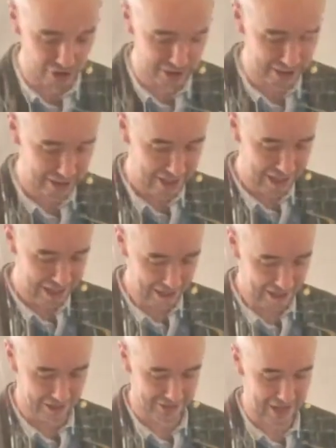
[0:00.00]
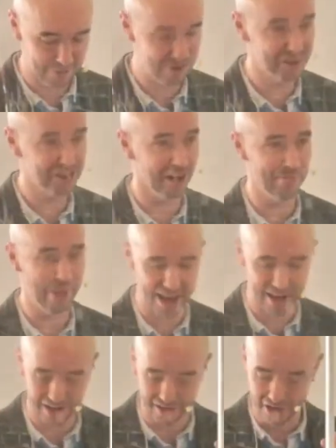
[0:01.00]
hears. Every time Hagar
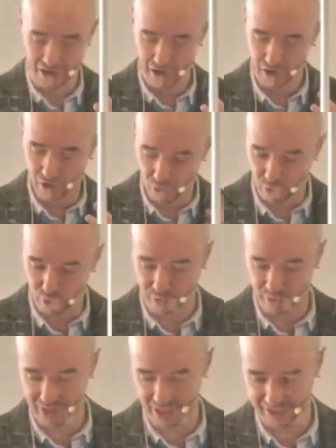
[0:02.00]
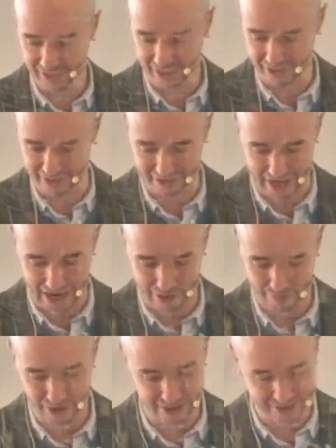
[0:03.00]
calls her son's name for the
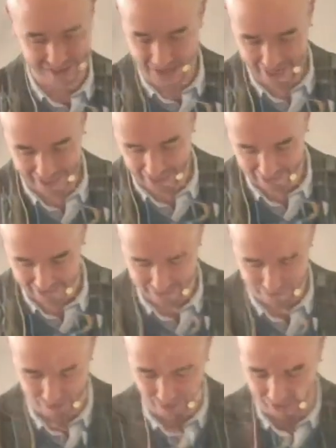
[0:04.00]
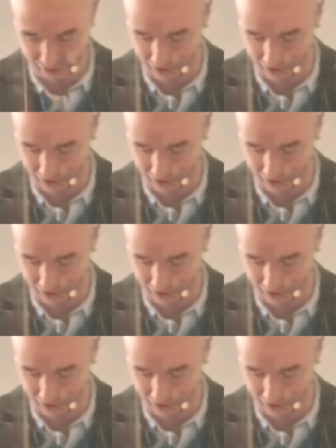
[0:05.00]
decades to follow,